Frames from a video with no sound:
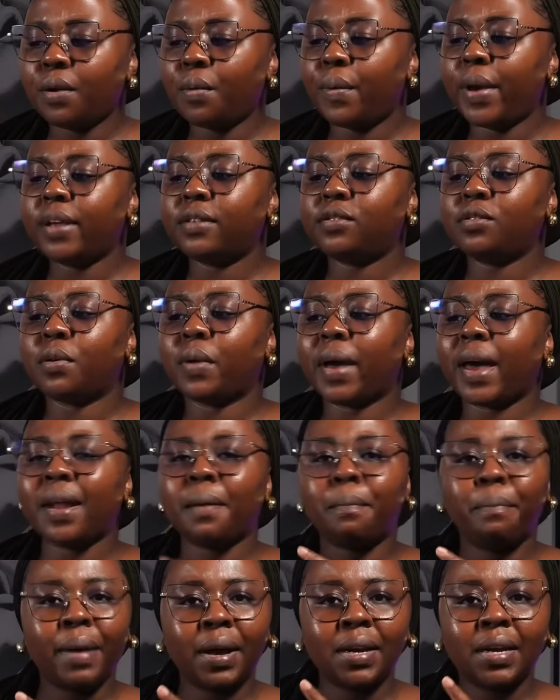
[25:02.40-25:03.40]
a way to get
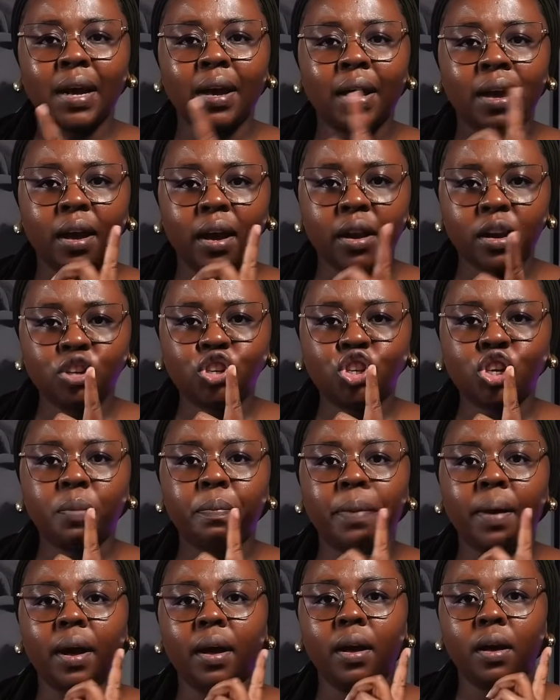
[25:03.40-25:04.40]
a better and a
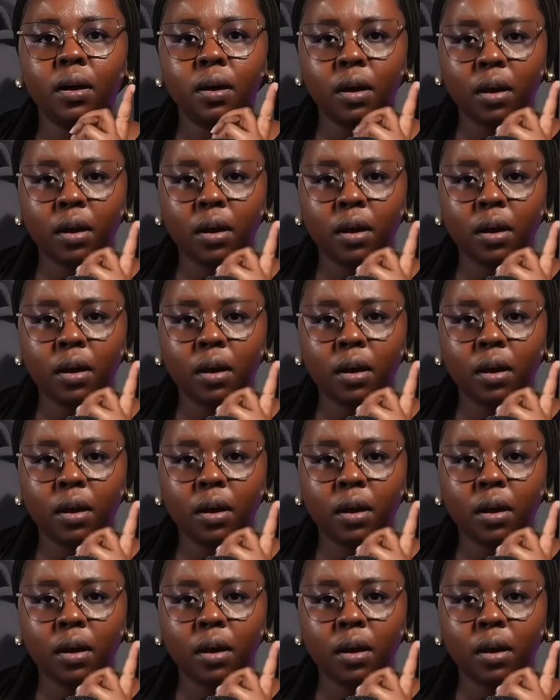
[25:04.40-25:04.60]
cheaper,